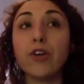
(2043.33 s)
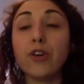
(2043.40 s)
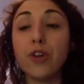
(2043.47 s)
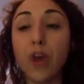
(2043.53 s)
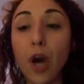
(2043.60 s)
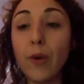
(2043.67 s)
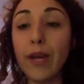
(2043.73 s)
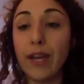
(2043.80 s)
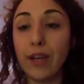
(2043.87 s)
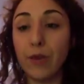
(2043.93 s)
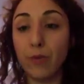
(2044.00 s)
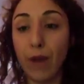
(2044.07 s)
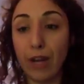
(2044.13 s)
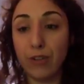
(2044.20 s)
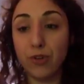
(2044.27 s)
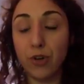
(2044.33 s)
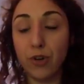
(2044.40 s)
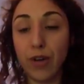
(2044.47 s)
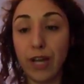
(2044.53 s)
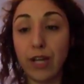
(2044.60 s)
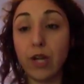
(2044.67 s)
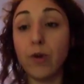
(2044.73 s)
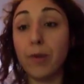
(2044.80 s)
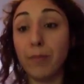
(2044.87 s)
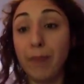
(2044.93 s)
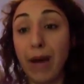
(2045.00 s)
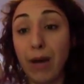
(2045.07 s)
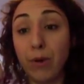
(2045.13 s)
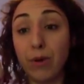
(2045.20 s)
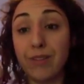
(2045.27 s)
going retrograde, going
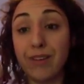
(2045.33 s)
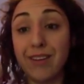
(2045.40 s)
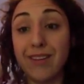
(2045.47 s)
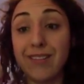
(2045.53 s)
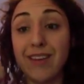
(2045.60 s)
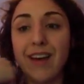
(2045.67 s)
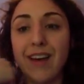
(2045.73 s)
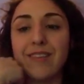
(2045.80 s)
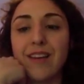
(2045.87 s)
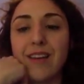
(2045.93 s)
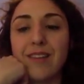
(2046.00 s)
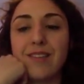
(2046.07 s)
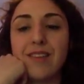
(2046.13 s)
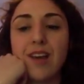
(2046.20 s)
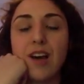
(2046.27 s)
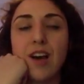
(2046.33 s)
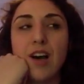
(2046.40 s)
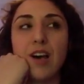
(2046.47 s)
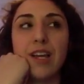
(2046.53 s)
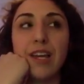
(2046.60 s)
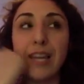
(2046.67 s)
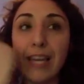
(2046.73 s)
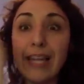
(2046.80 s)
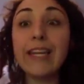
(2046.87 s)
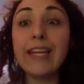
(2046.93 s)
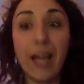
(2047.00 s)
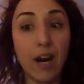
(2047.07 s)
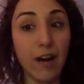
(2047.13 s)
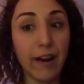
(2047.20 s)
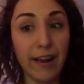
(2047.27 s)
backwards on its axis in
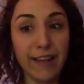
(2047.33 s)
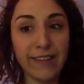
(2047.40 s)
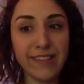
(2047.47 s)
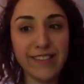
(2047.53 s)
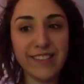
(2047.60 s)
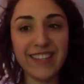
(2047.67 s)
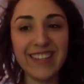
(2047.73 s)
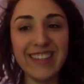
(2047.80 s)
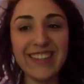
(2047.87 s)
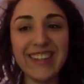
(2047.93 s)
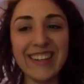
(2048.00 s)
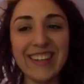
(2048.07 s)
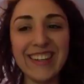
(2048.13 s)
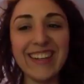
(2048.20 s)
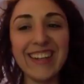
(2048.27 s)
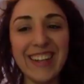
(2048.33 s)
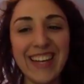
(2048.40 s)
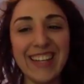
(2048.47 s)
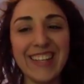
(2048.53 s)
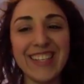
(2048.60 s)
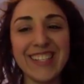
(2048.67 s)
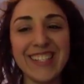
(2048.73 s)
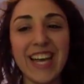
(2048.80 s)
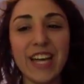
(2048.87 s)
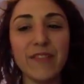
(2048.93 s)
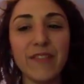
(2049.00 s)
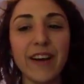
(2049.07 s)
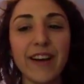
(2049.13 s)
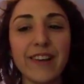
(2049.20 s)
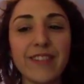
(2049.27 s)
Aries, in the side of
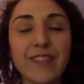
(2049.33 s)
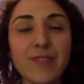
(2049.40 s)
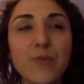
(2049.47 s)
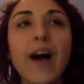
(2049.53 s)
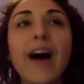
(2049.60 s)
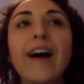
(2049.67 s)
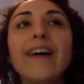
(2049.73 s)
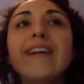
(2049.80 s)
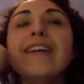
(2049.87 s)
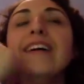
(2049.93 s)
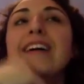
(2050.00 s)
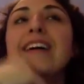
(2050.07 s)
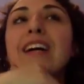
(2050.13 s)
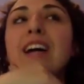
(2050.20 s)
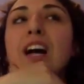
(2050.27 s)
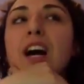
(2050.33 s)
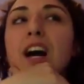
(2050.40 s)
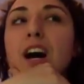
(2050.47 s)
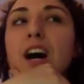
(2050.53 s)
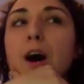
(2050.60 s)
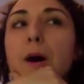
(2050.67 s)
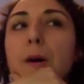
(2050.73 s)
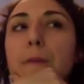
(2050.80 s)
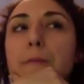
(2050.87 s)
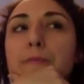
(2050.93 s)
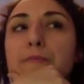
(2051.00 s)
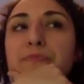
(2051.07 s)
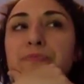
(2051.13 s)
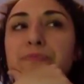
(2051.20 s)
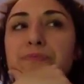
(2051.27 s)
Aries as well.
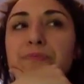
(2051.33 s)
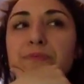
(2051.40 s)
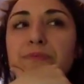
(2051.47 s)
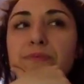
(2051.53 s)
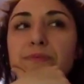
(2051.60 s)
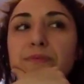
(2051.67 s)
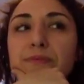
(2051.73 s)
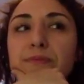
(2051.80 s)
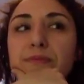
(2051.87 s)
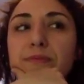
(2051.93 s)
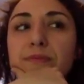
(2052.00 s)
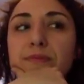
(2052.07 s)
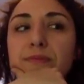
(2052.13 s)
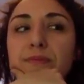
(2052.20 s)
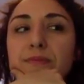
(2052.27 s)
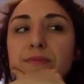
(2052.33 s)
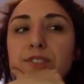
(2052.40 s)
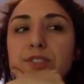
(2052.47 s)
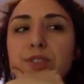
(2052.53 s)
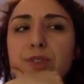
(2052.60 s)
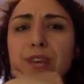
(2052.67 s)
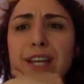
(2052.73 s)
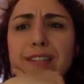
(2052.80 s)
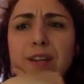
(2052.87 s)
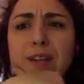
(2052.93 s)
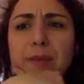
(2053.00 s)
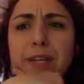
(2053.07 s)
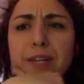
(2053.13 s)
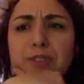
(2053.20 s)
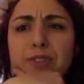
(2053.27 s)
So that's going to
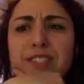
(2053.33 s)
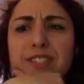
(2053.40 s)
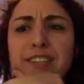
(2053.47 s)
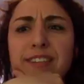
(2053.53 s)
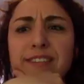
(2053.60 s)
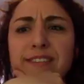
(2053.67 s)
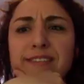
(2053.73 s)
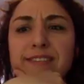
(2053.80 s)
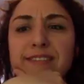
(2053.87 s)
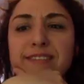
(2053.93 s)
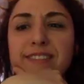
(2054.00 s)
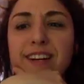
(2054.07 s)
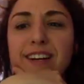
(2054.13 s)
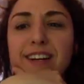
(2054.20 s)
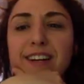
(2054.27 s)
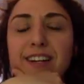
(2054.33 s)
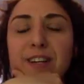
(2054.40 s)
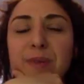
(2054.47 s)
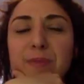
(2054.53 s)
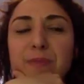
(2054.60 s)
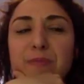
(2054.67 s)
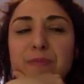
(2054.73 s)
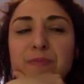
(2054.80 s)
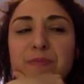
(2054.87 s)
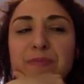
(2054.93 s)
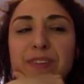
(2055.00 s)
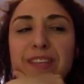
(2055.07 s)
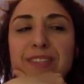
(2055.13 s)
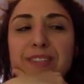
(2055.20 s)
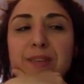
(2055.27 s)
be interesting.
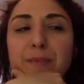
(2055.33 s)
Because